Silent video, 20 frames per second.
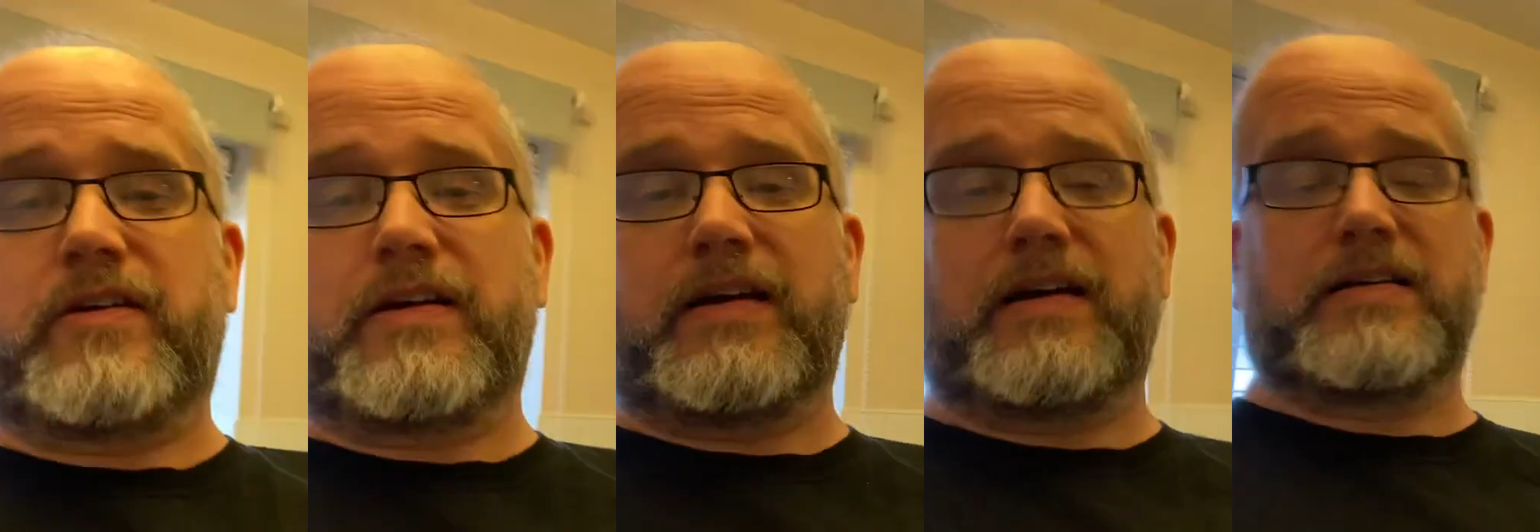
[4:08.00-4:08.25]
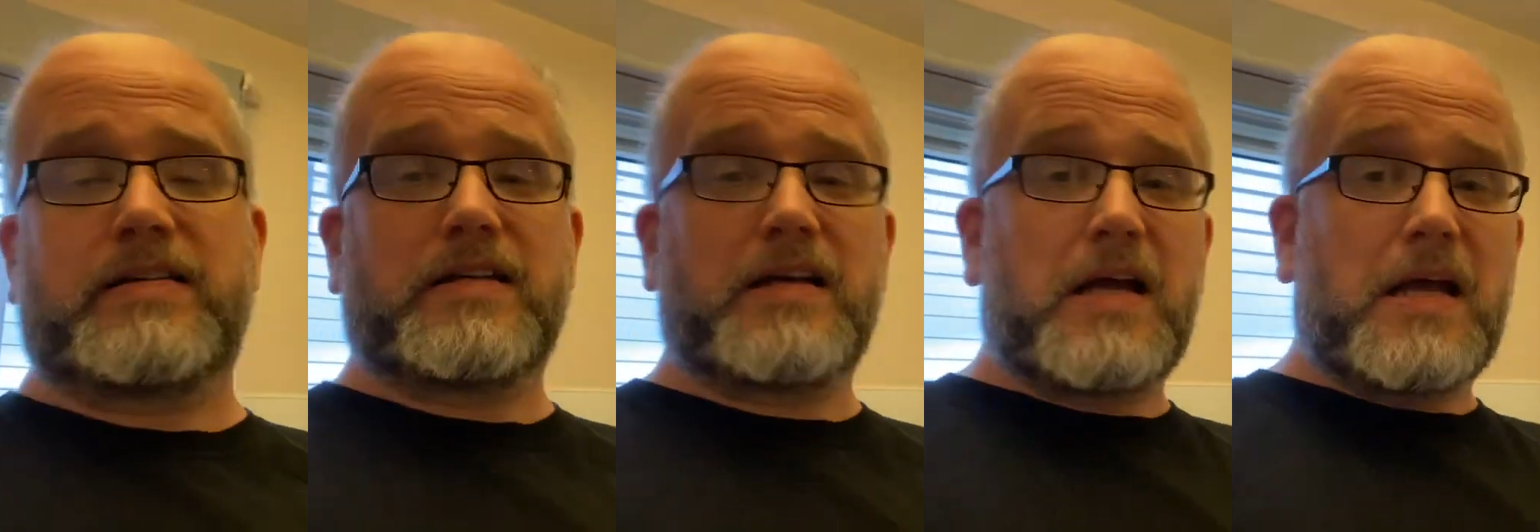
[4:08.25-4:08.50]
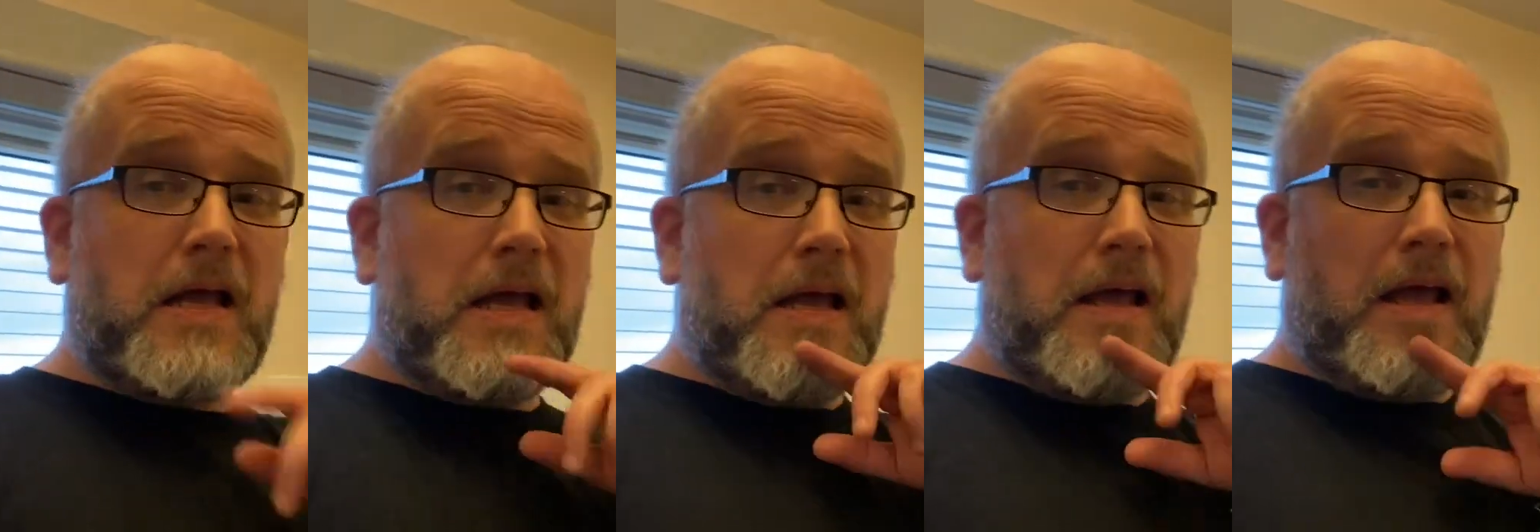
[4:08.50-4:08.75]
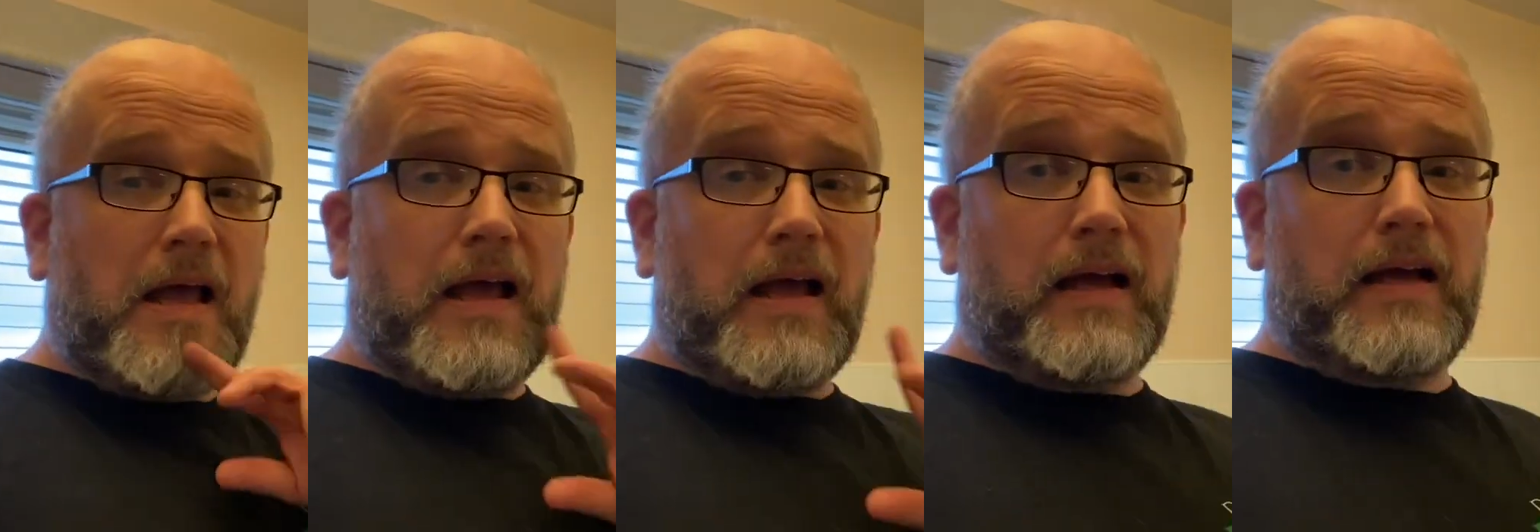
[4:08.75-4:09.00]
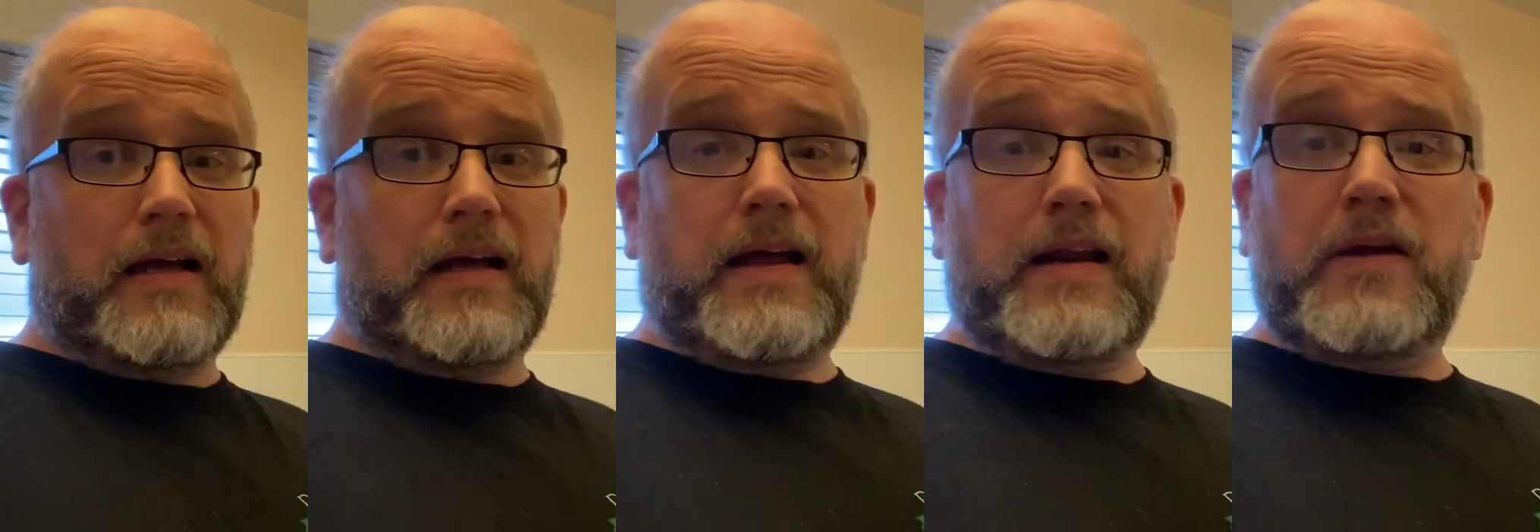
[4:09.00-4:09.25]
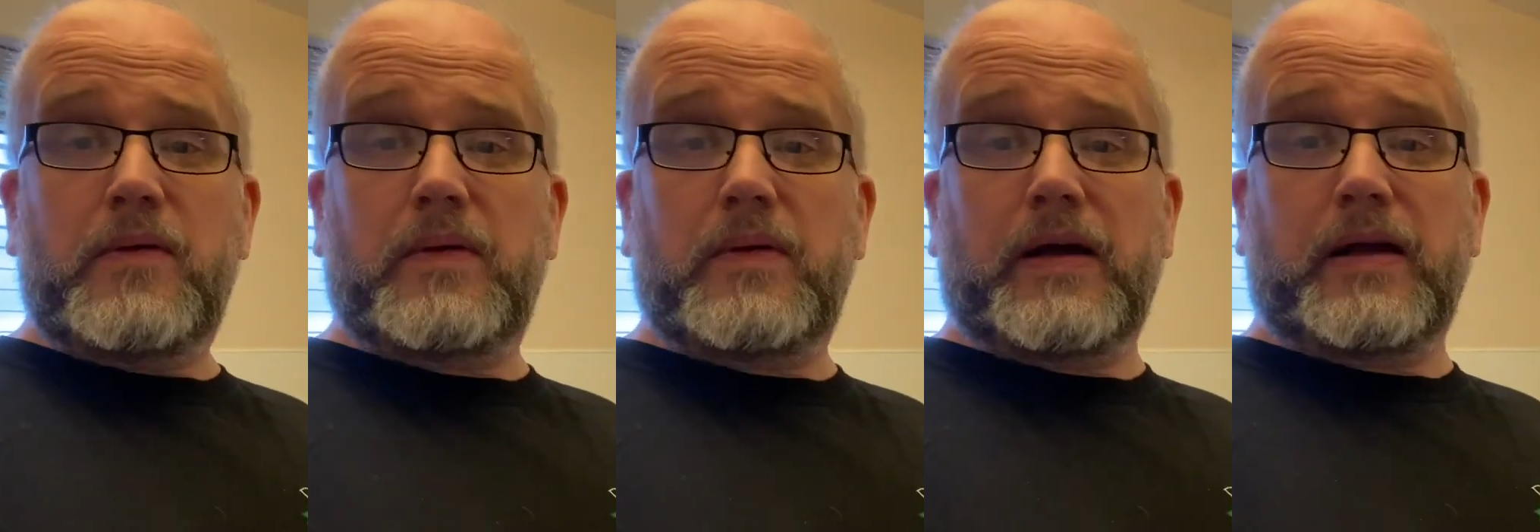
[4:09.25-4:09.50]
guys.
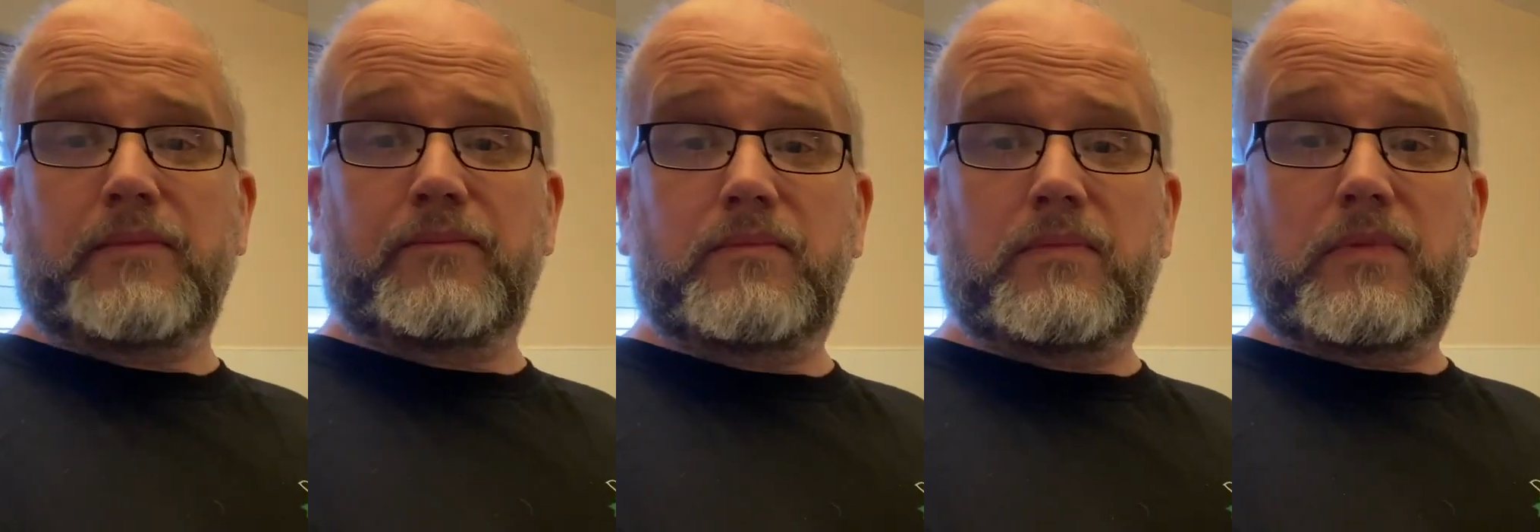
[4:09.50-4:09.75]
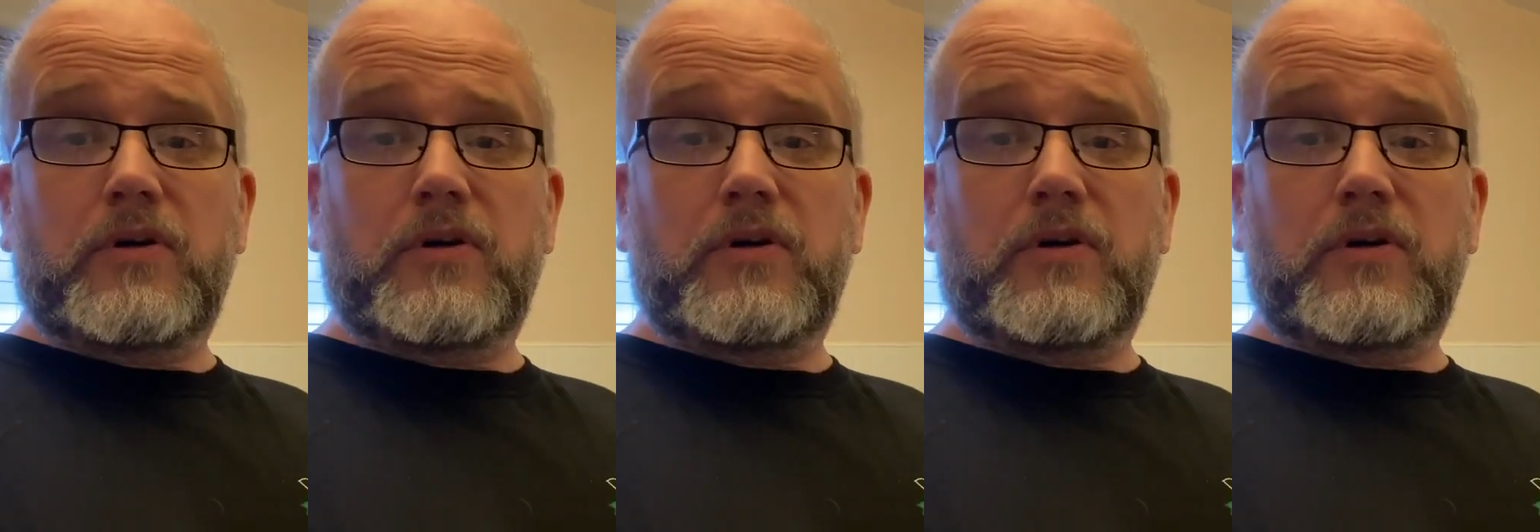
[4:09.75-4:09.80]
Anyway,